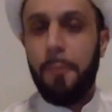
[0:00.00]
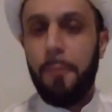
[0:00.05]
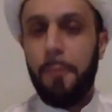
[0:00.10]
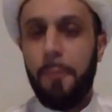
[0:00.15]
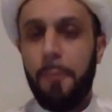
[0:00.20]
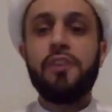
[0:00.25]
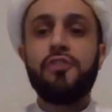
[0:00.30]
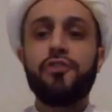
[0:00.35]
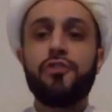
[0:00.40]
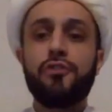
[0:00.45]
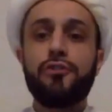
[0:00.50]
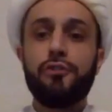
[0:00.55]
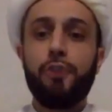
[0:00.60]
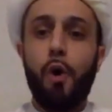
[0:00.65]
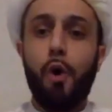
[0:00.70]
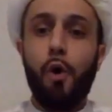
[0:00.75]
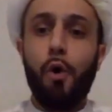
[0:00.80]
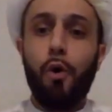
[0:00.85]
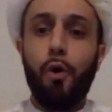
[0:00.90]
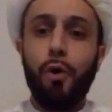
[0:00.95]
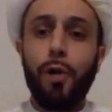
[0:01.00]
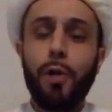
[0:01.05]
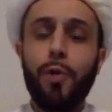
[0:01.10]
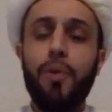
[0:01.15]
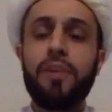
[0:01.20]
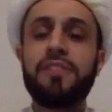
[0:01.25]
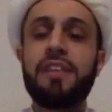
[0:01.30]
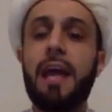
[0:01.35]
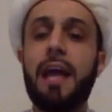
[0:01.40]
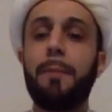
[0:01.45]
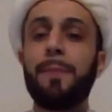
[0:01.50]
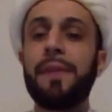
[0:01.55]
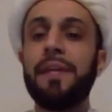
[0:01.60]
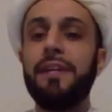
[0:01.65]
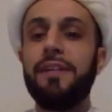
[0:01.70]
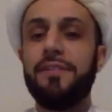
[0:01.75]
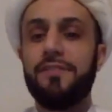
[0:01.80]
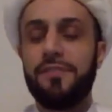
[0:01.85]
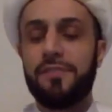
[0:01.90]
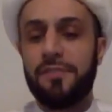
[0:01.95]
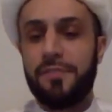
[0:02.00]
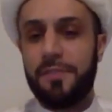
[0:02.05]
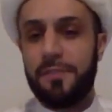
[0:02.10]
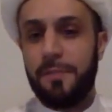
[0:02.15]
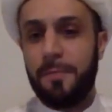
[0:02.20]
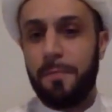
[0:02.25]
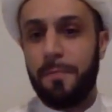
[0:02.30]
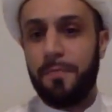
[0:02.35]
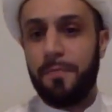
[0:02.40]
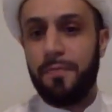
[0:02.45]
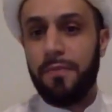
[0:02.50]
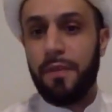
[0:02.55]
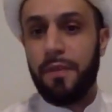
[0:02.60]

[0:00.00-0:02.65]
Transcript: but his soul was at peace.